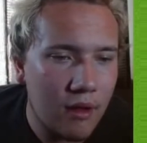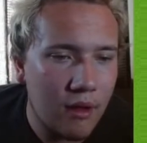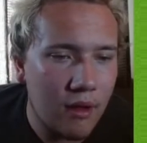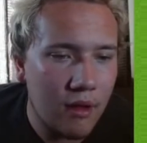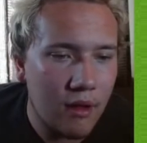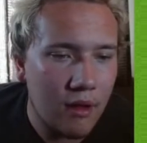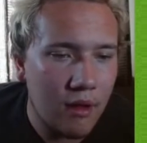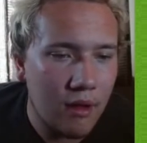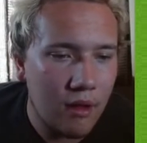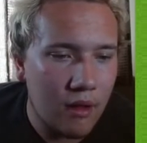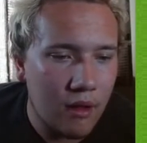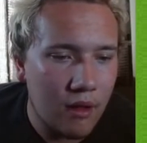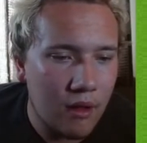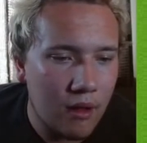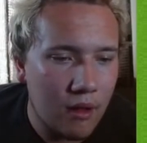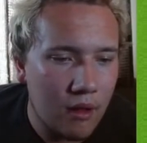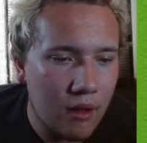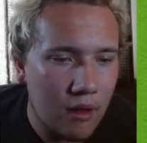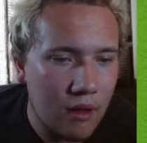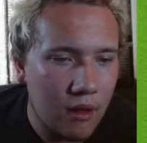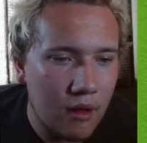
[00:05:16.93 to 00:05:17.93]

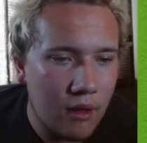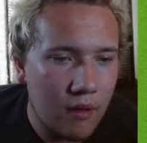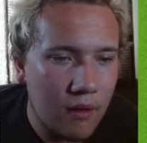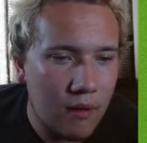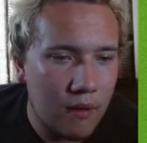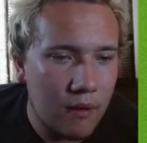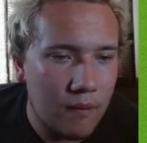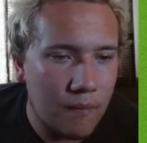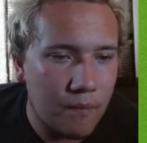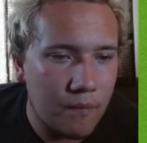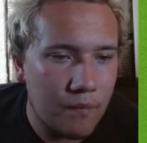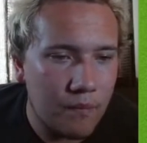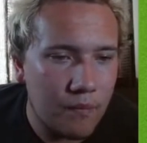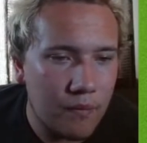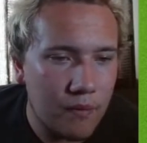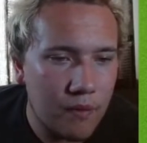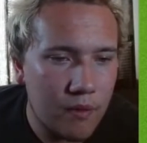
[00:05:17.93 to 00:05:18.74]
No one is speaking in this clip.